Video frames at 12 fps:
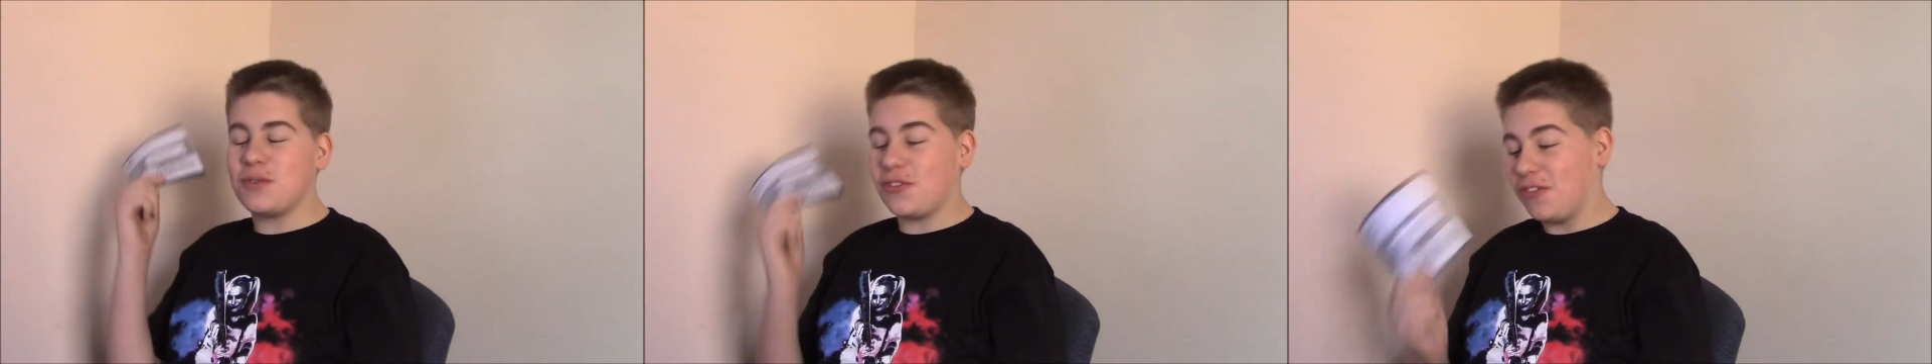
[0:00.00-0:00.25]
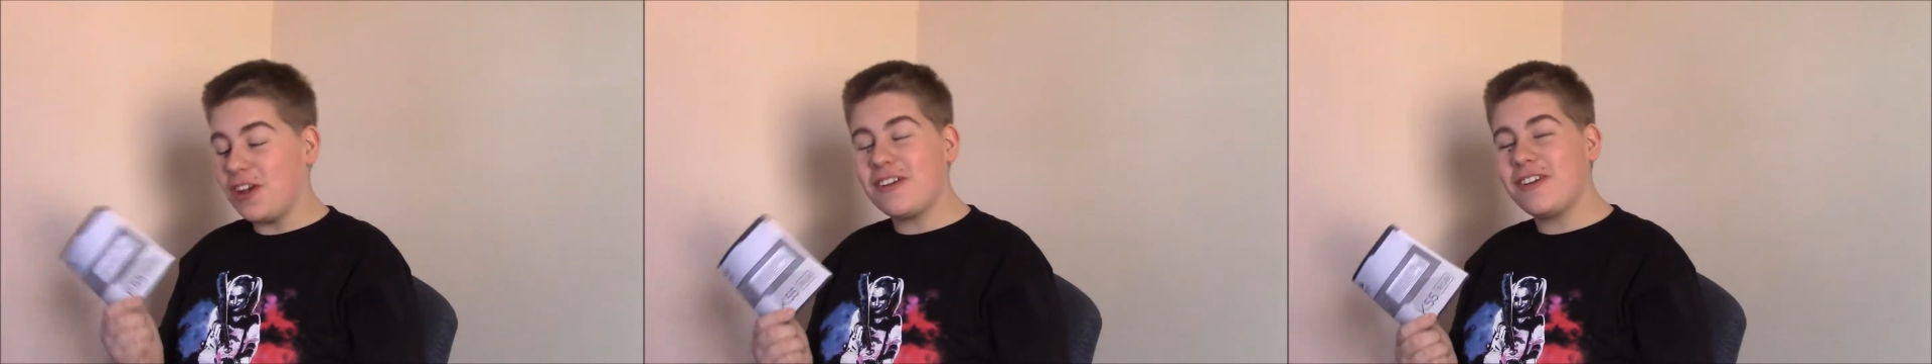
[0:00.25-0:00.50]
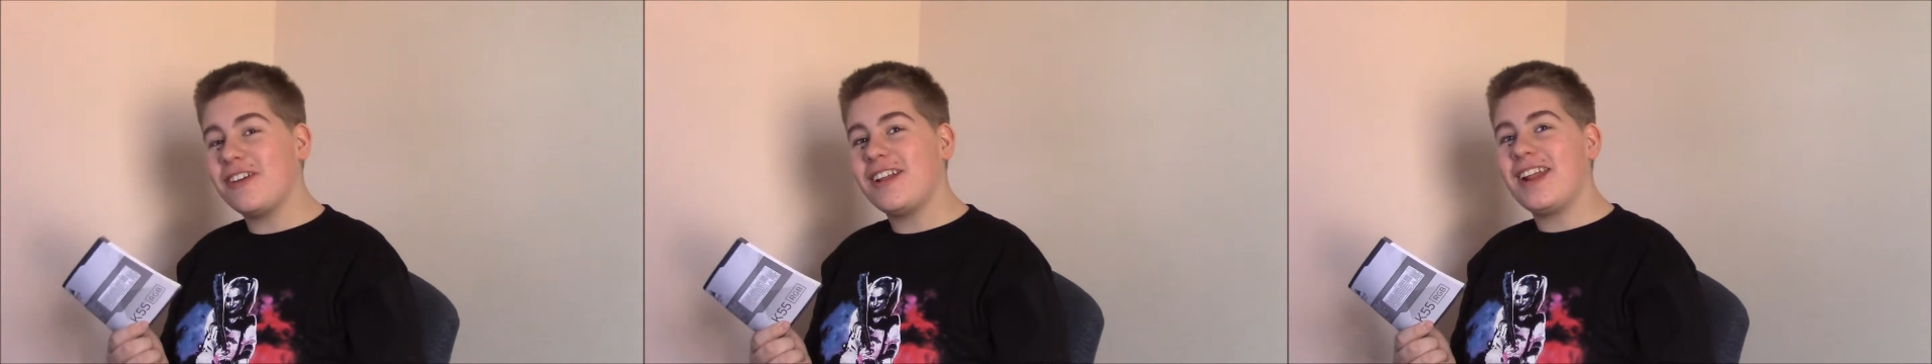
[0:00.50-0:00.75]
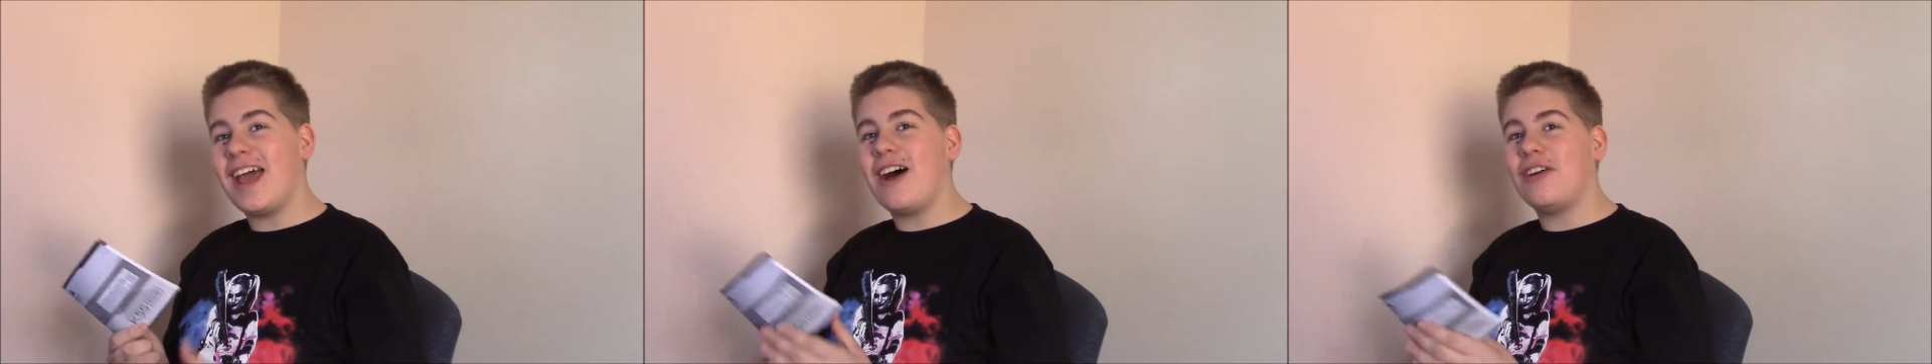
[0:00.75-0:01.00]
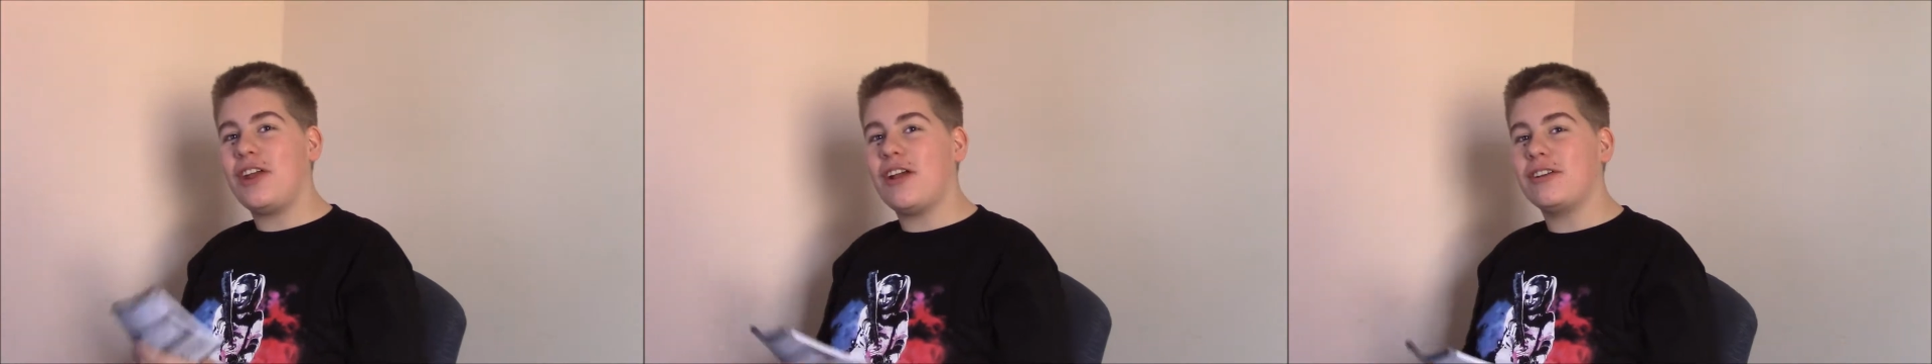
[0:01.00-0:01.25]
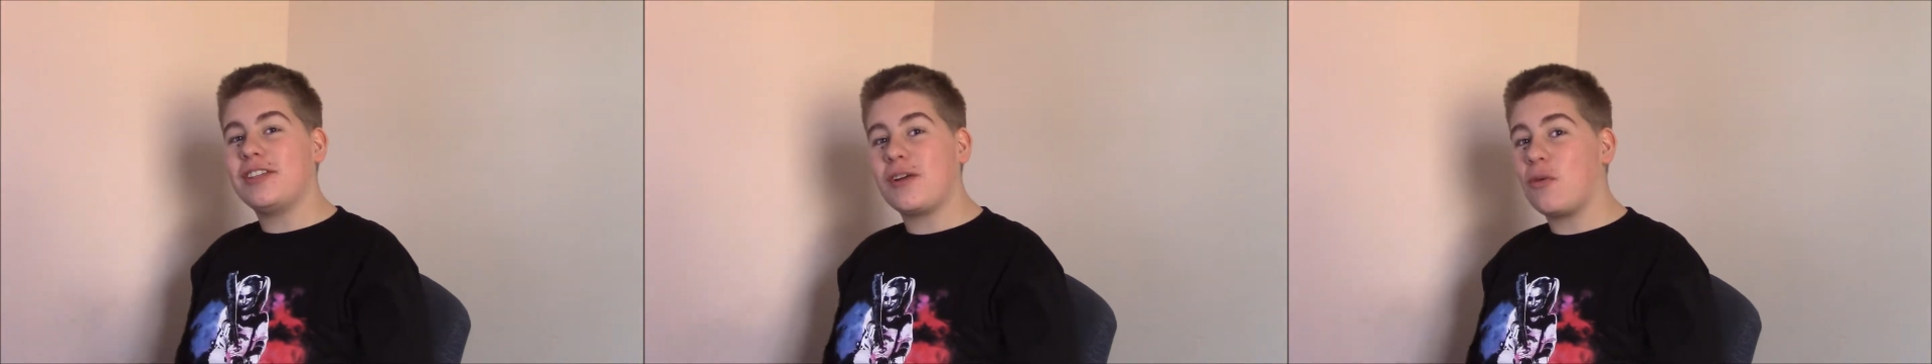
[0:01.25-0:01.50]
We figured it out and
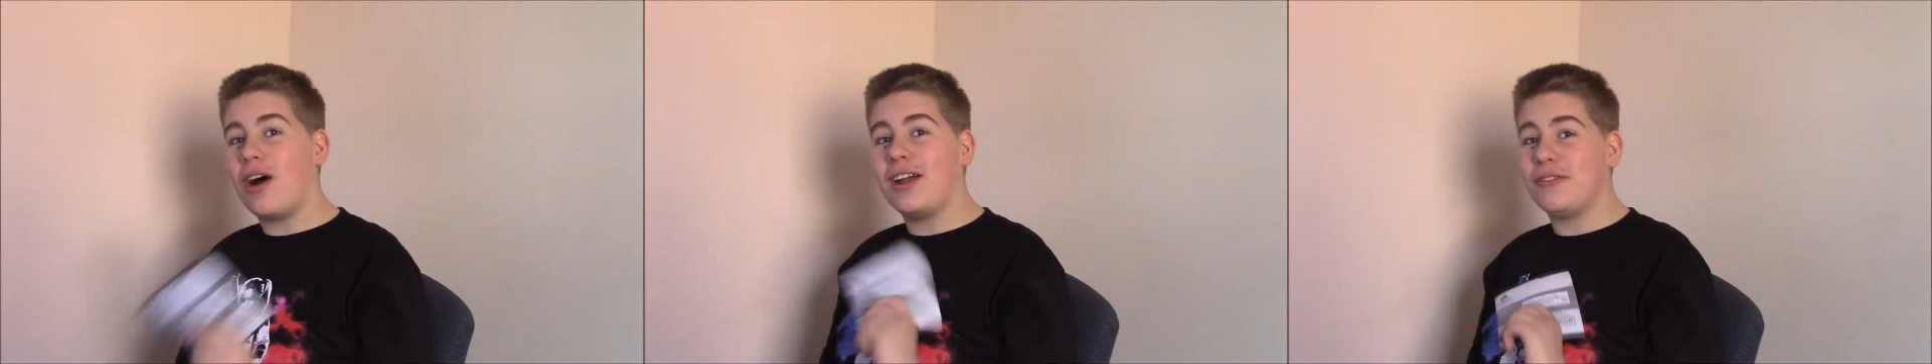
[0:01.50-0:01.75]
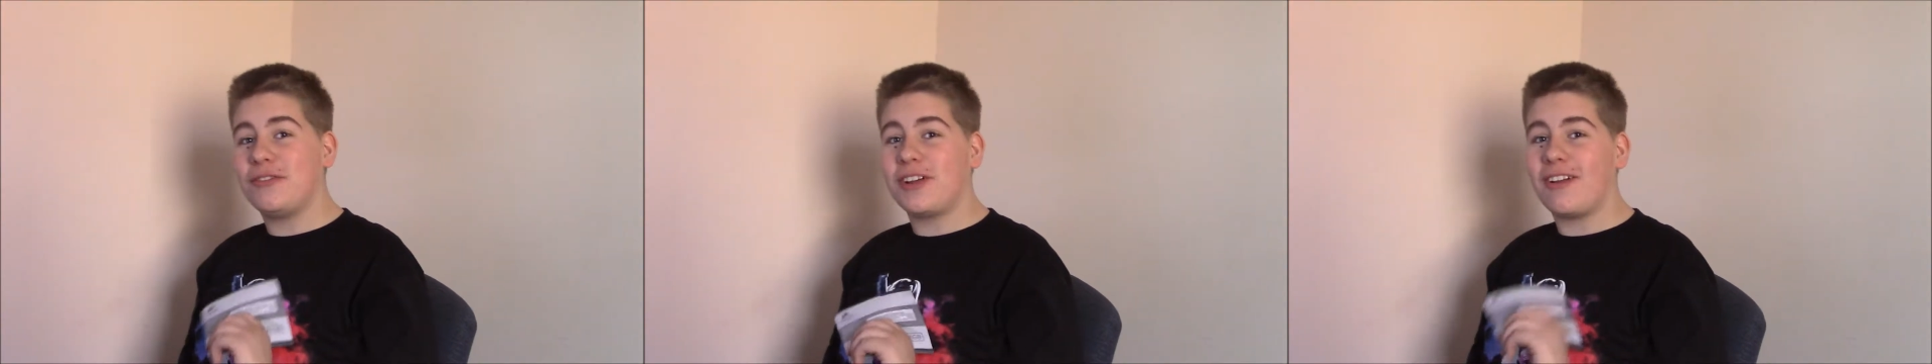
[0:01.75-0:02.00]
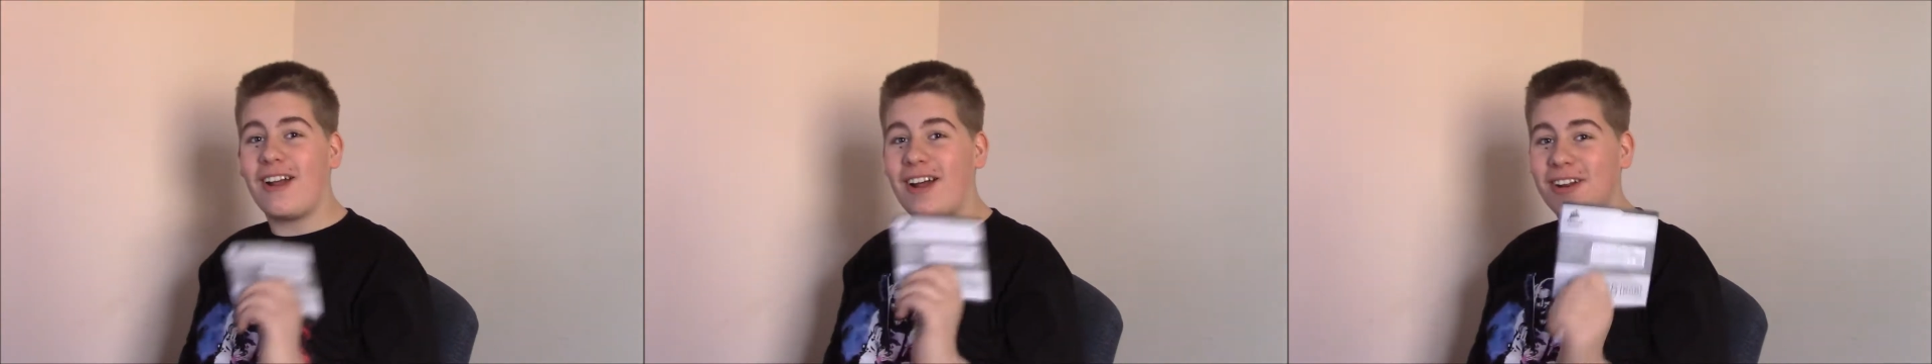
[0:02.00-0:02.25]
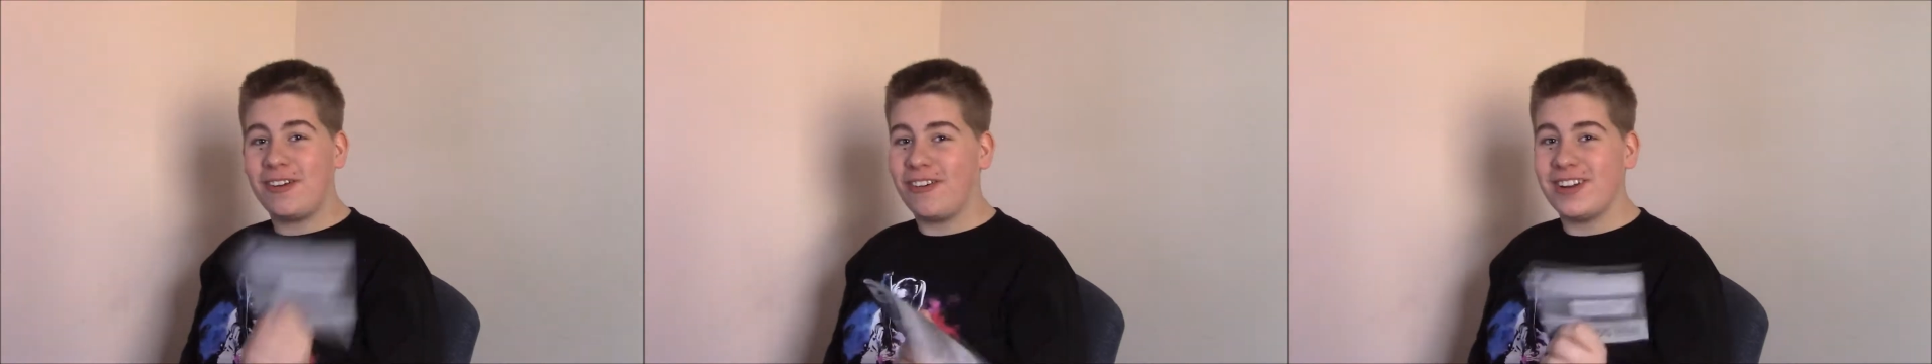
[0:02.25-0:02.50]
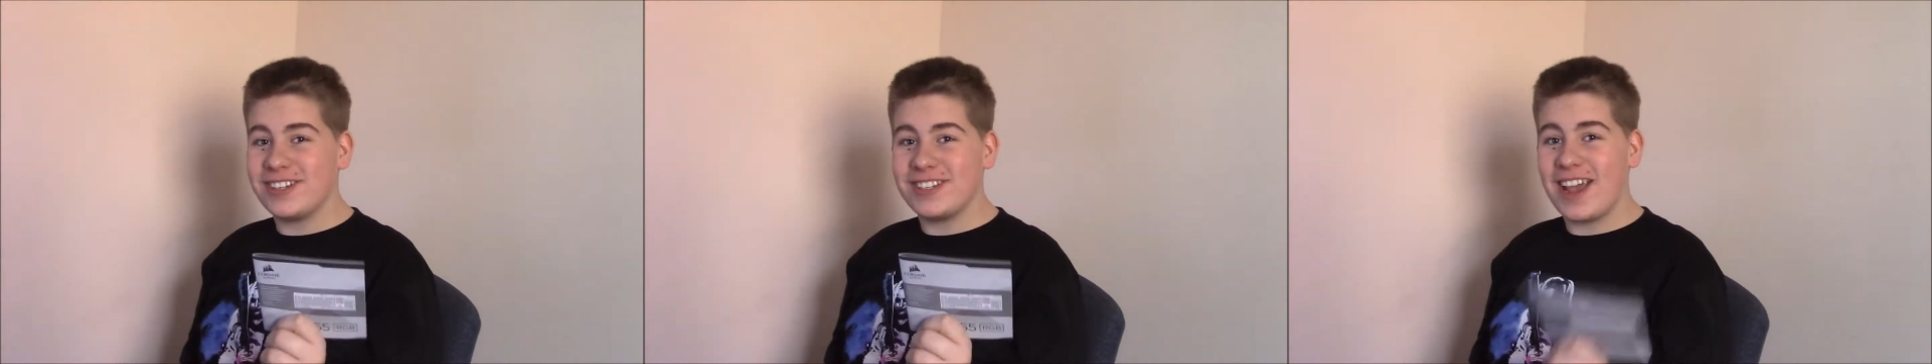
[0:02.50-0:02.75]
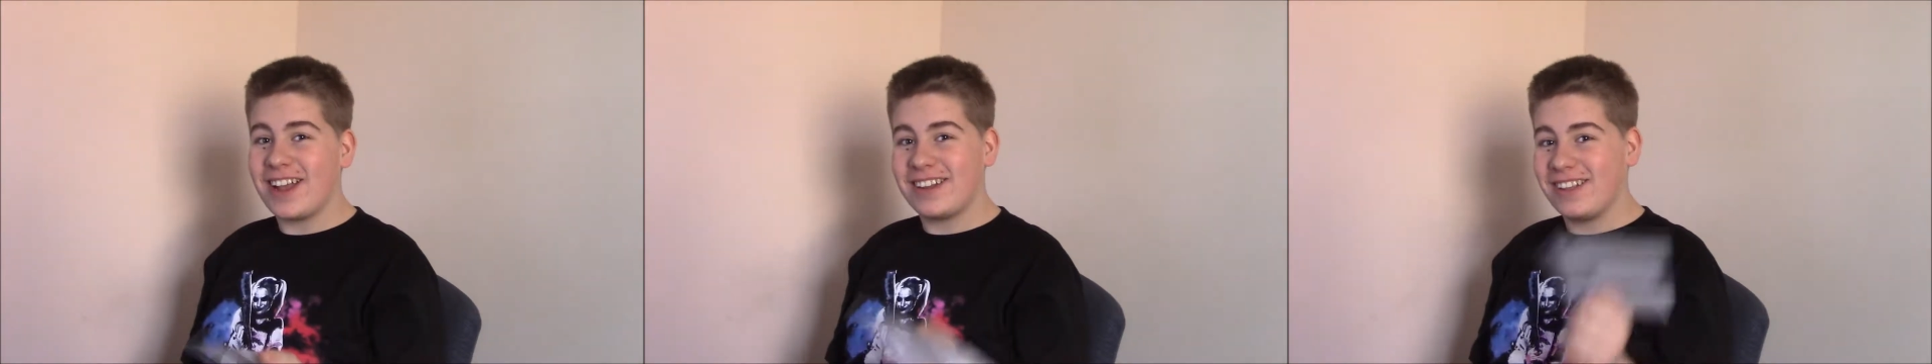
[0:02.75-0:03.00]
everything. Well, I didn't figure it out. I didn't read
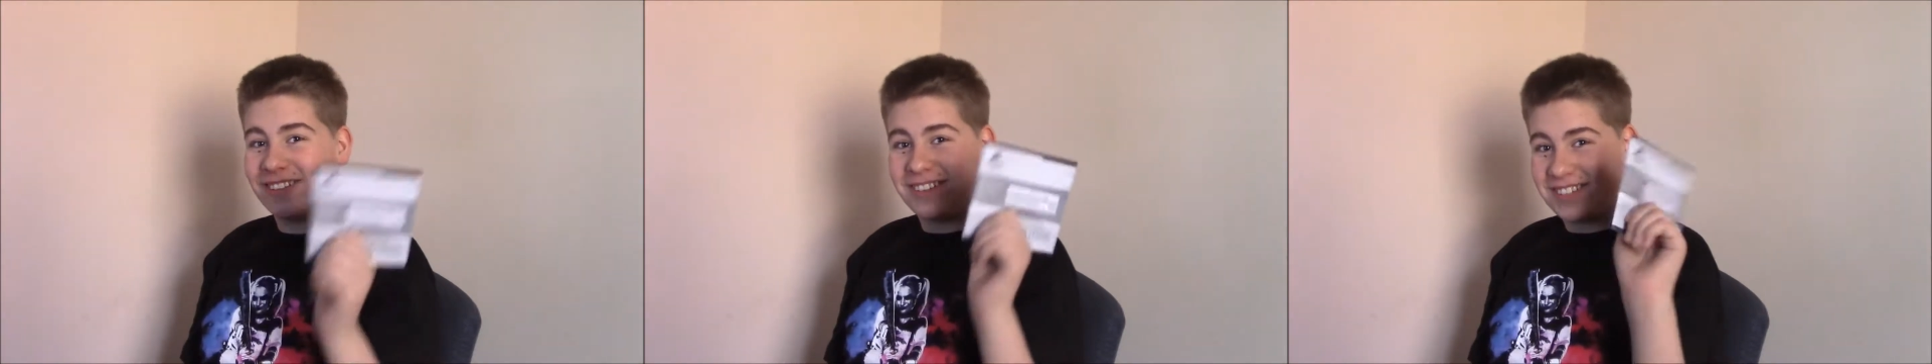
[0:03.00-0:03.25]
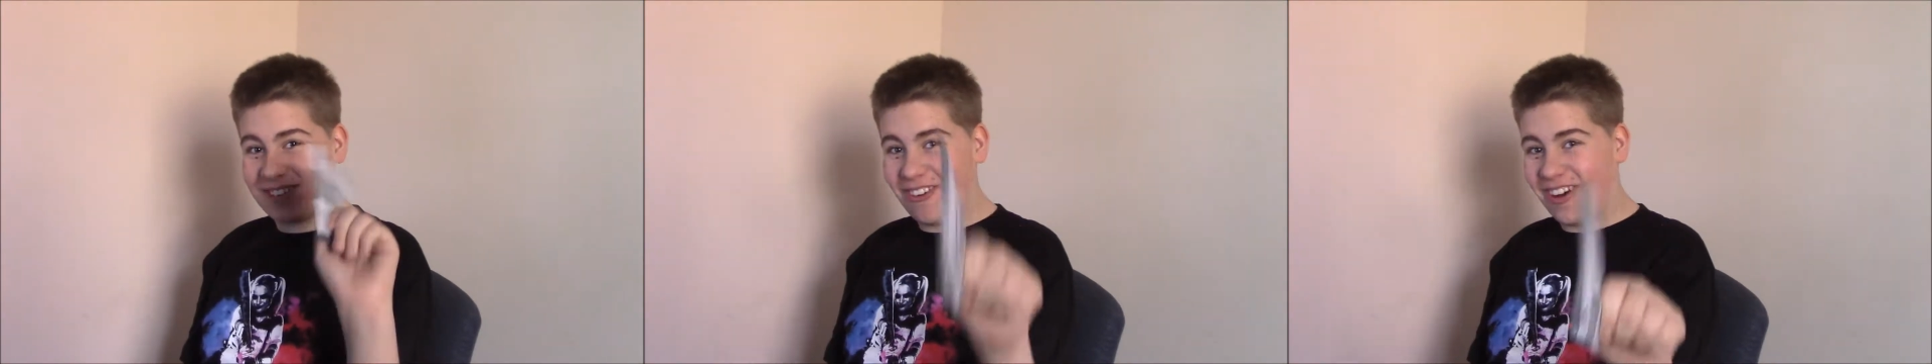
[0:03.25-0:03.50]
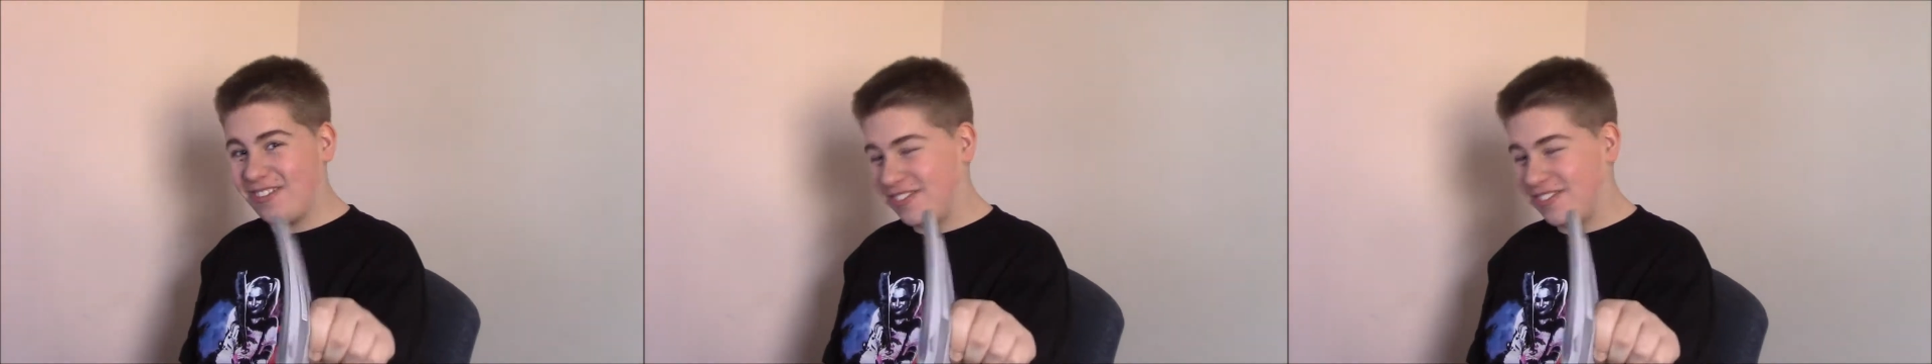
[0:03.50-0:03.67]
Jack Diddley squat.